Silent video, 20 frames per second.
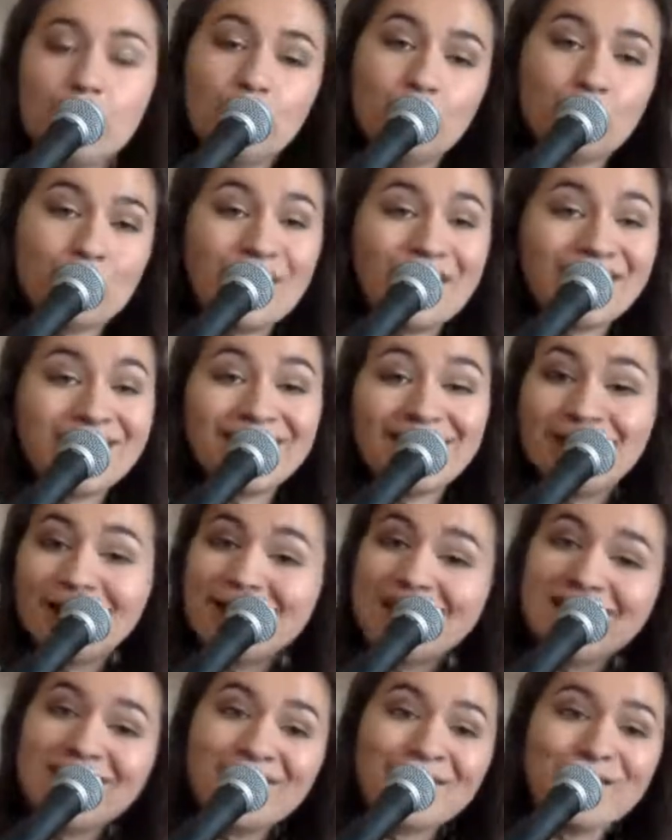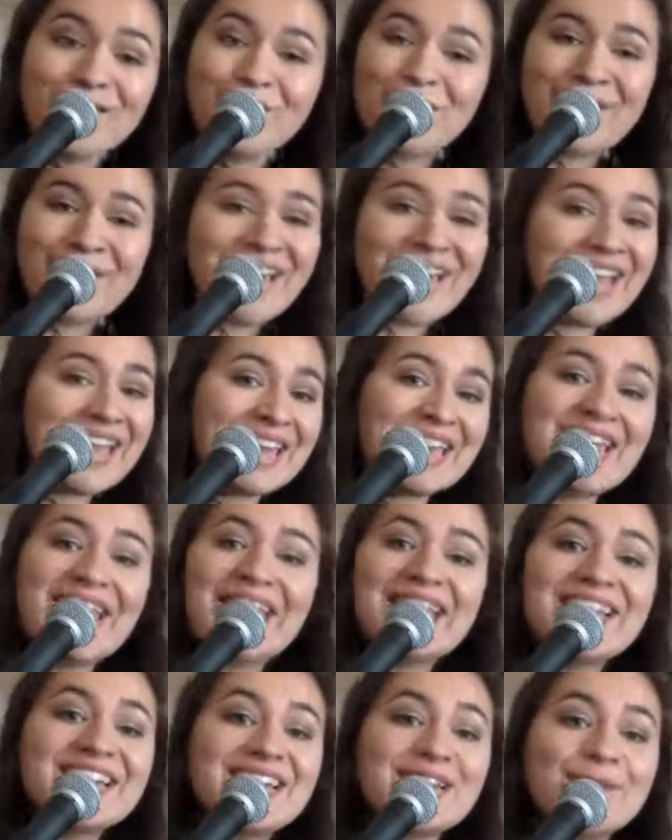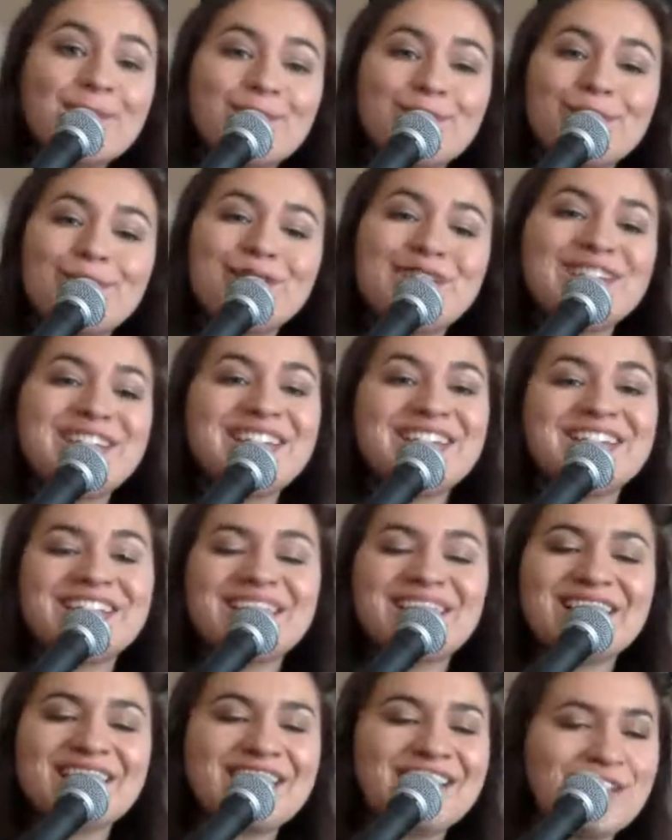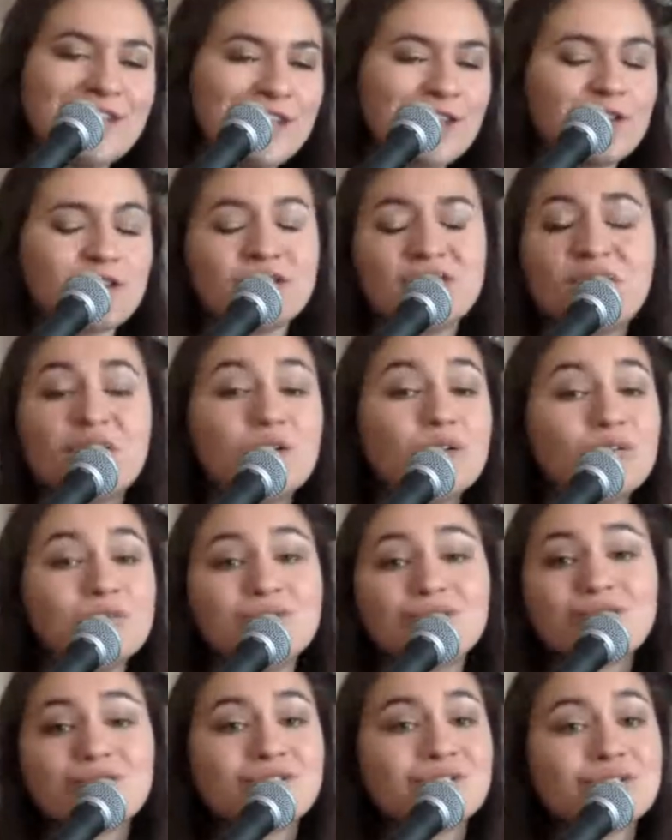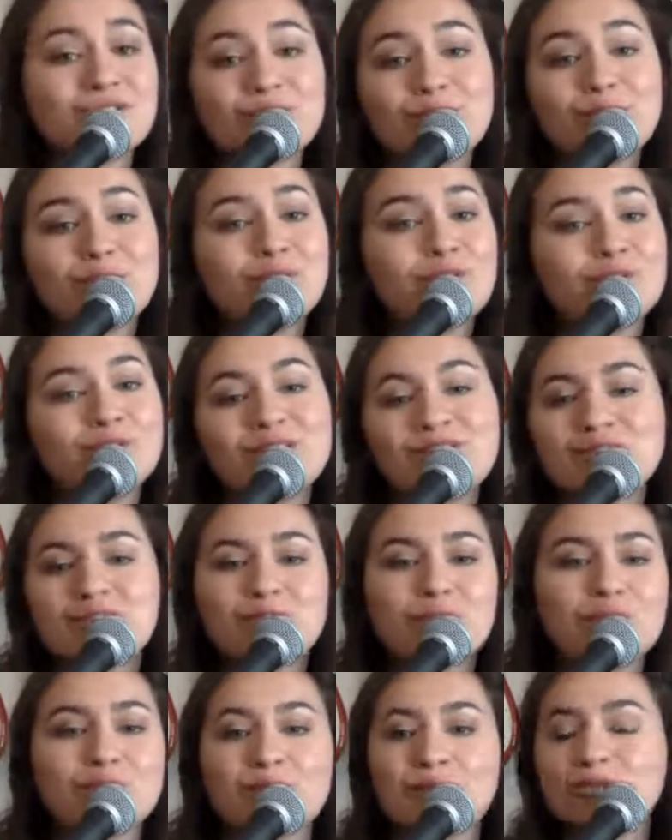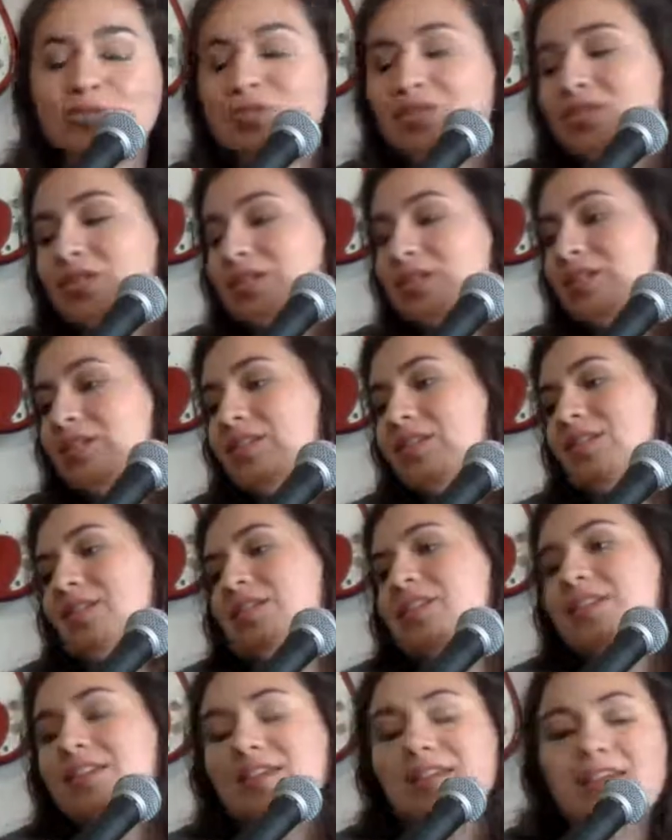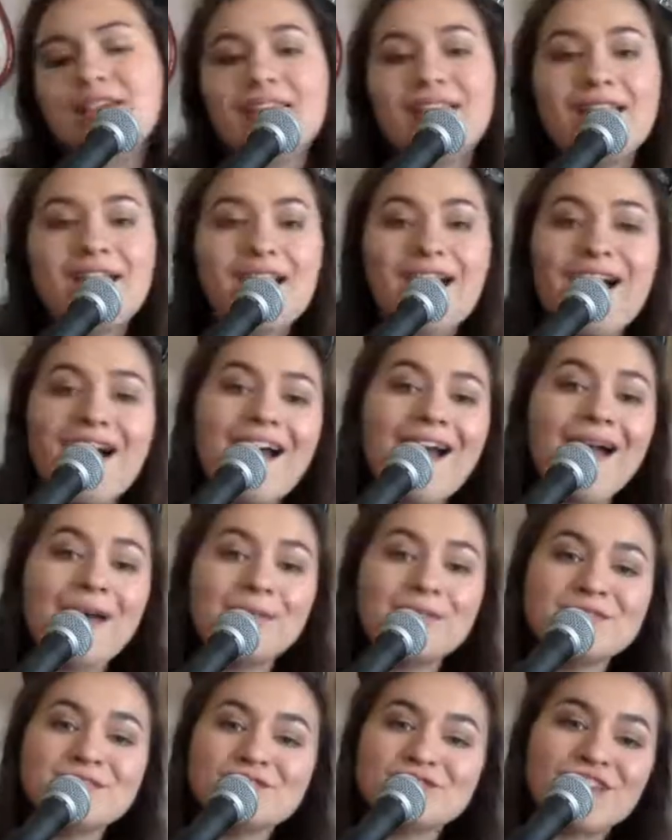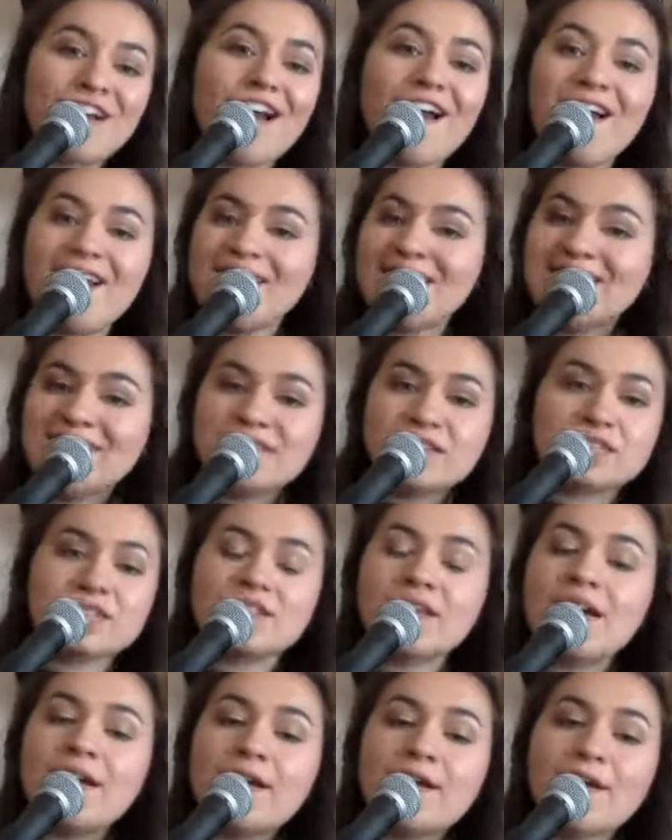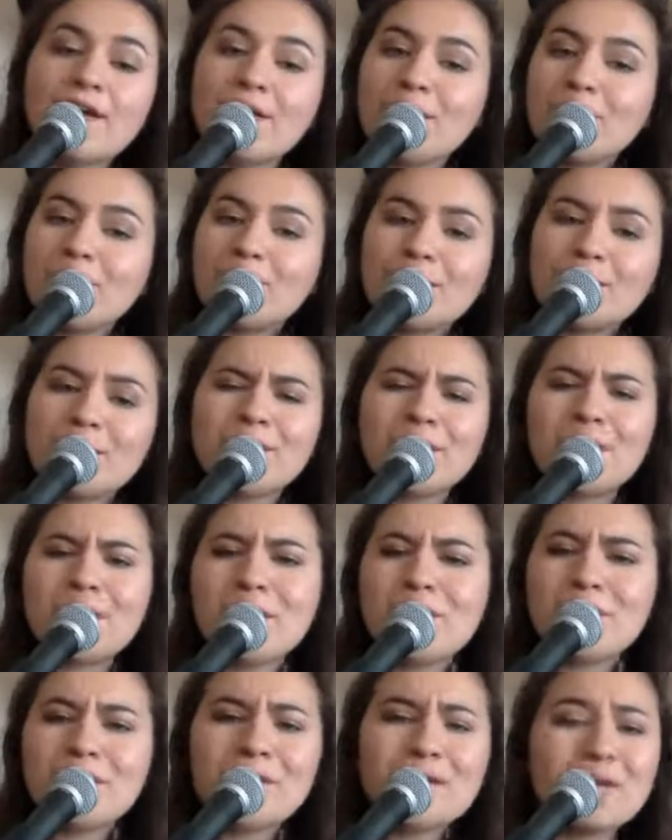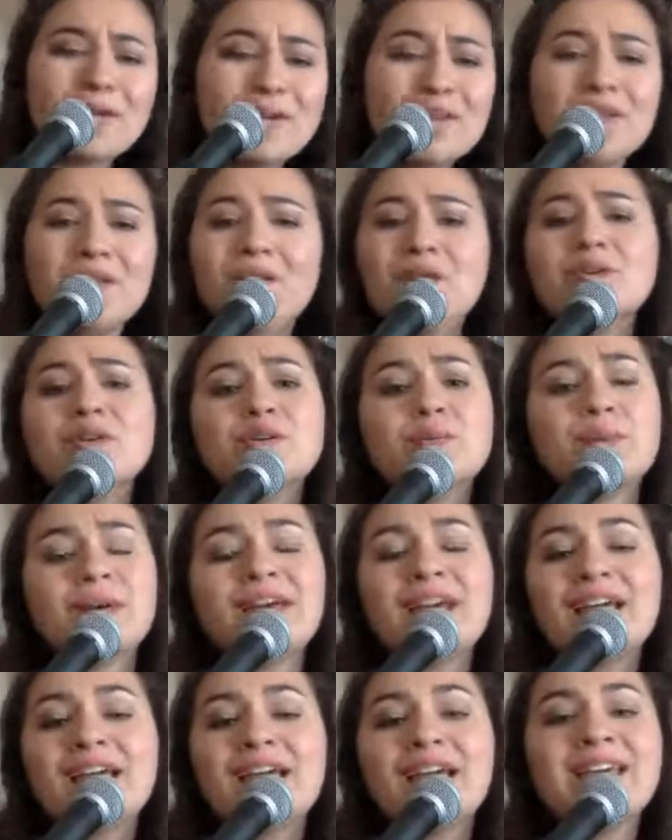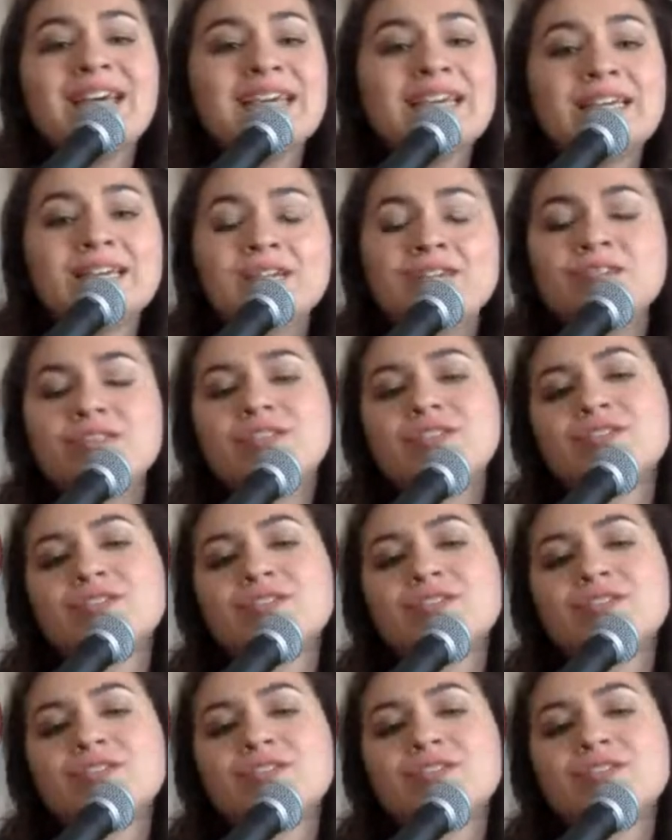playing it in my head, but it ain't close to the truth. I've been trying to turn a new page.